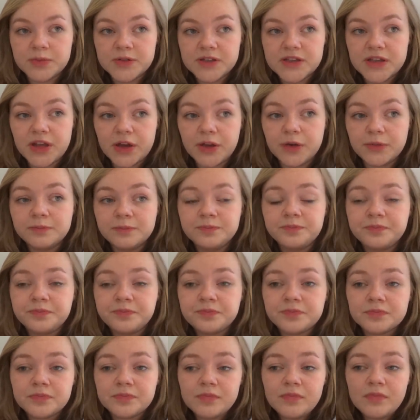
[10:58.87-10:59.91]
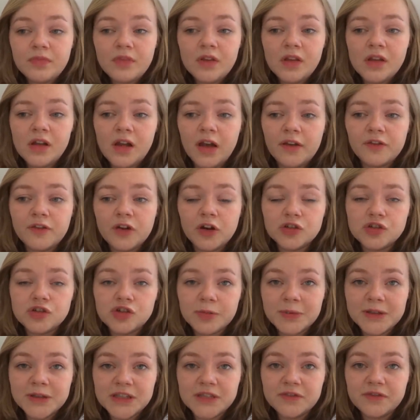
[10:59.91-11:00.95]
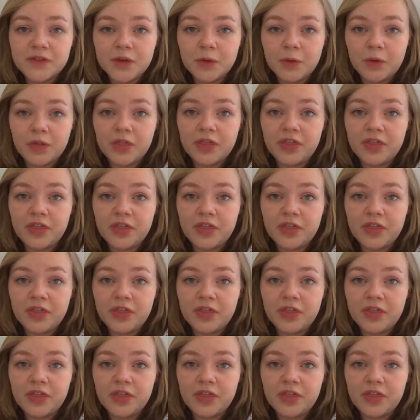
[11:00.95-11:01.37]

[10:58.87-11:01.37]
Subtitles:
So I've got a job interview on